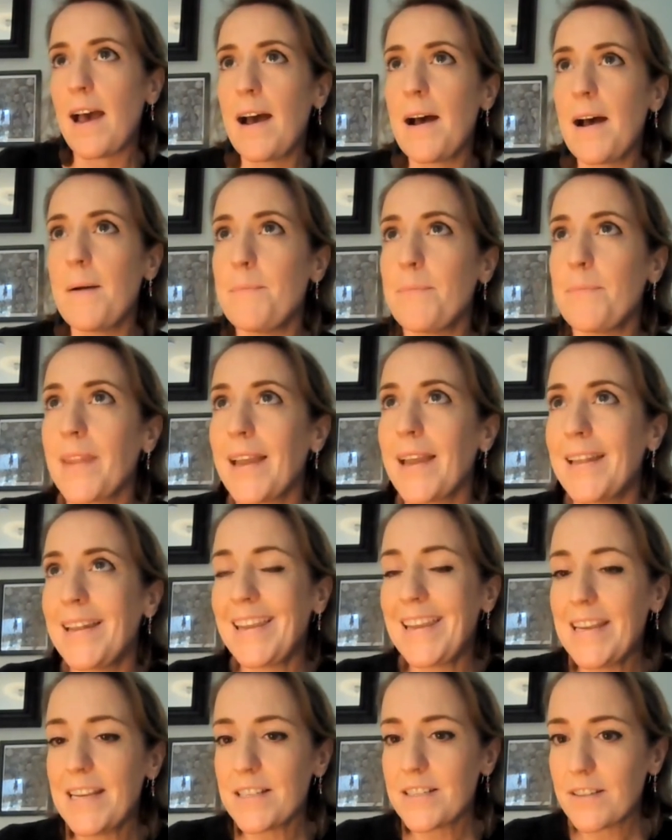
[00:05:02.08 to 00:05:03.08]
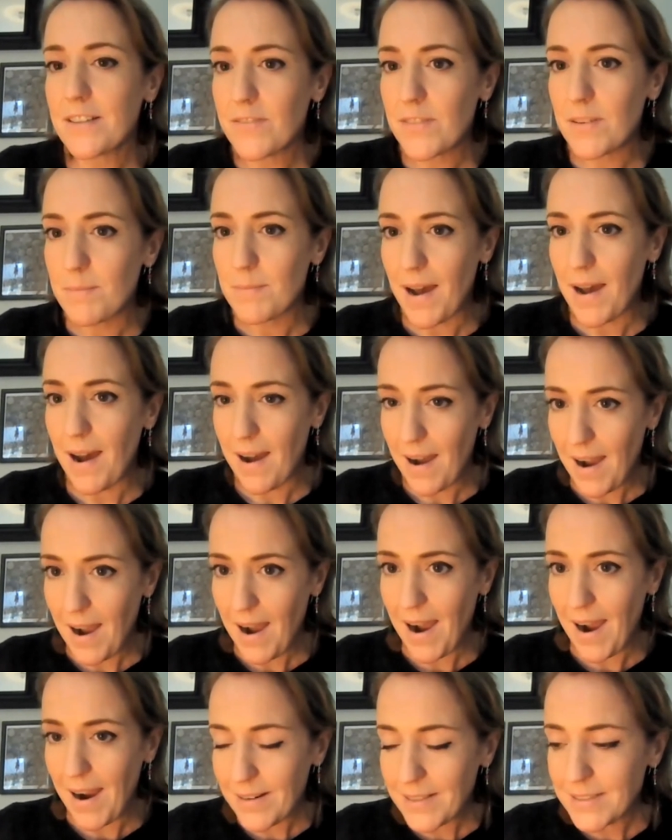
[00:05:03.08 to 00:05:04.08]
And each of them
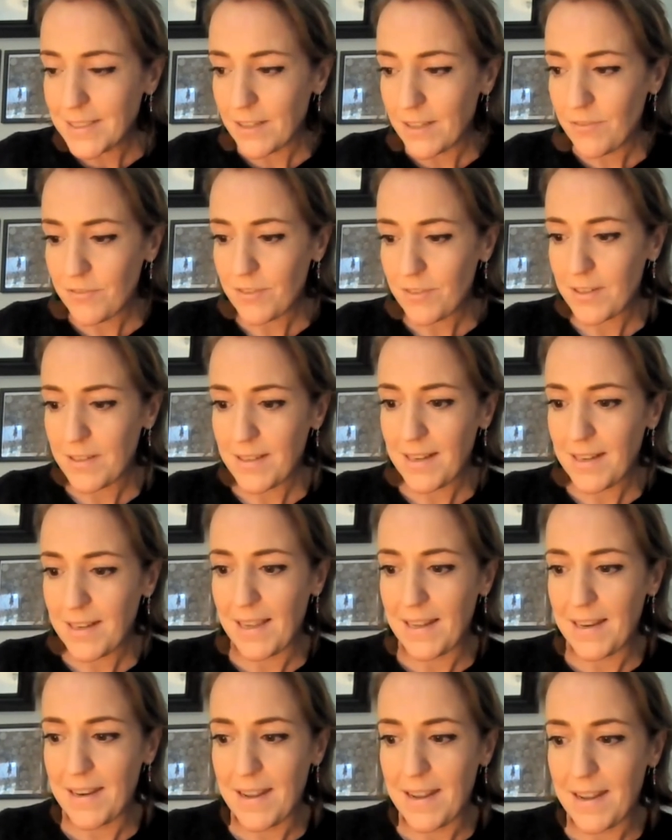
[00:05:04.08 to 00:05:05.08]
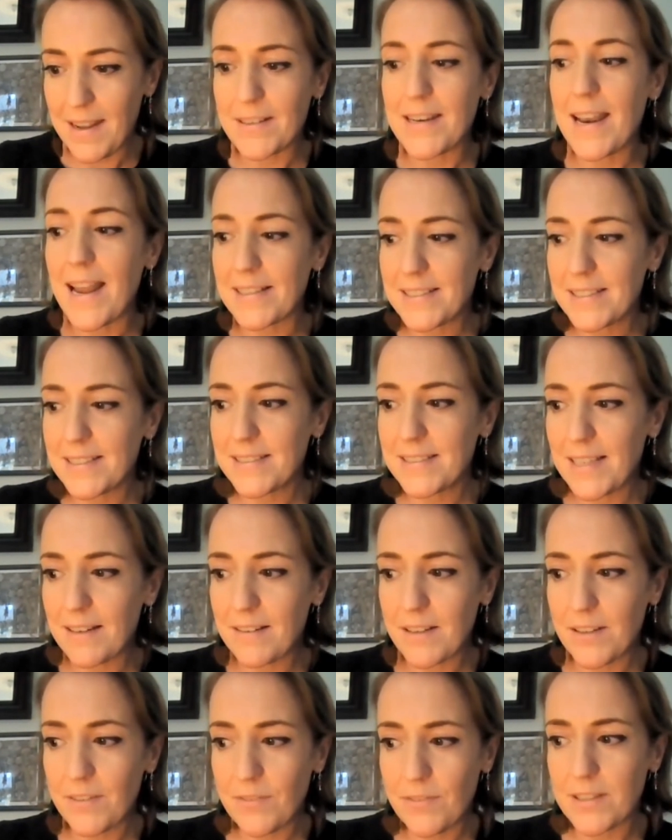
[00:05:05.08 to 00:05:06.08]
are different and are
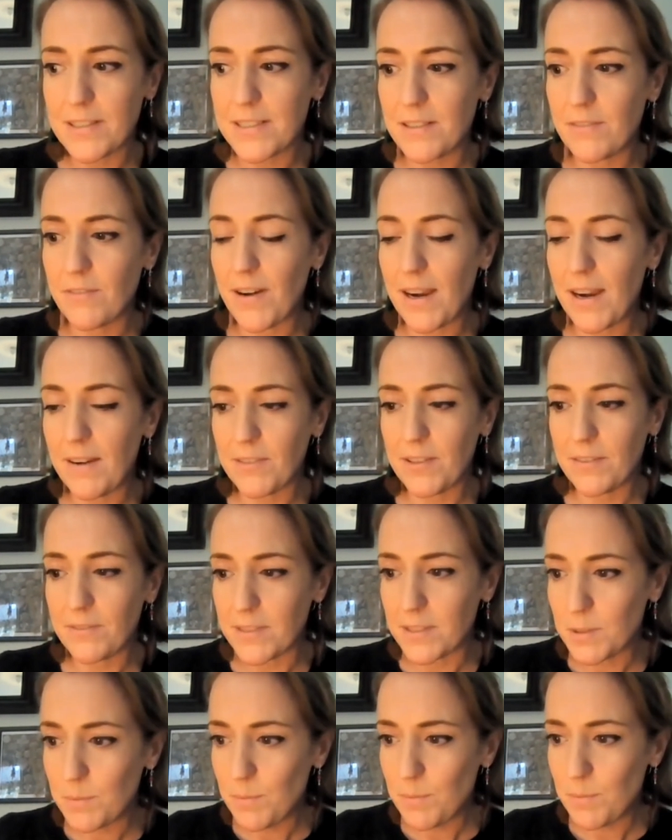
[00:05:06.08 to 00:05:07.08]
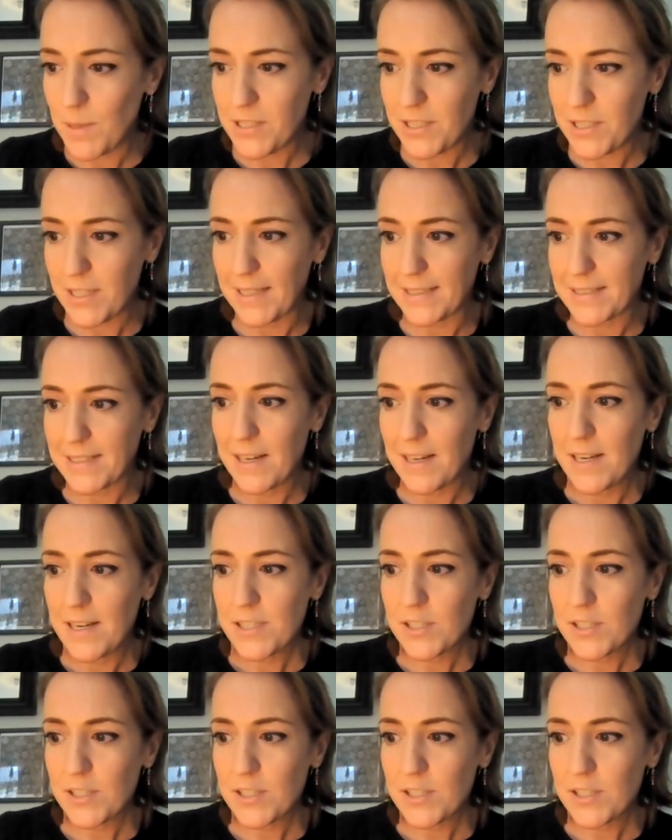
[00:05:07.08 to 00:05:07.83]
necessary for the survival of the species.